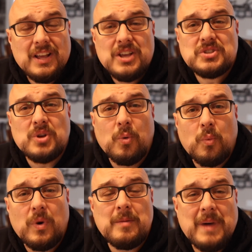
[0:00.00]
So
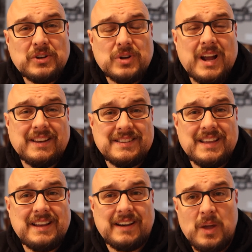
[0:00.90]
what am I trying to
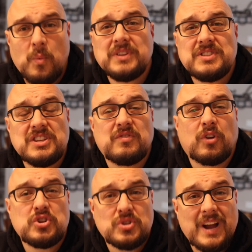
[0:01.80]
say today? What's this
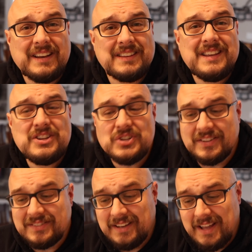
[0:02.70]
verse trying to teach
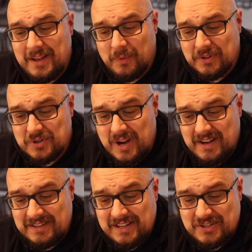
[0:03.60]
us today? Well, it's trying
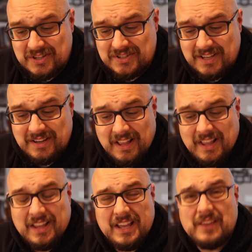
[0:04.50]
to teach us that
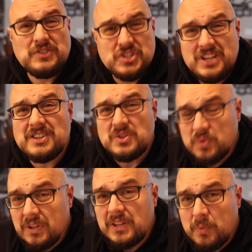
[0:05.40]
if Jesus
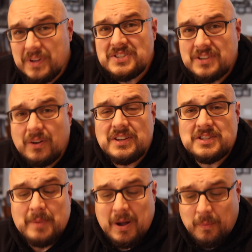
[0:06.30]
really was serious
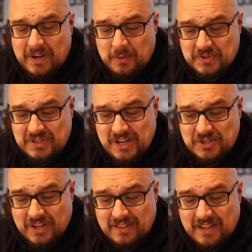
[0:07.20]
about what he was
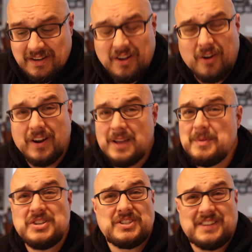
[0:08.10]
teaching, then our
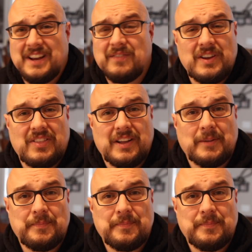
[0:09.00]
image isn't everything.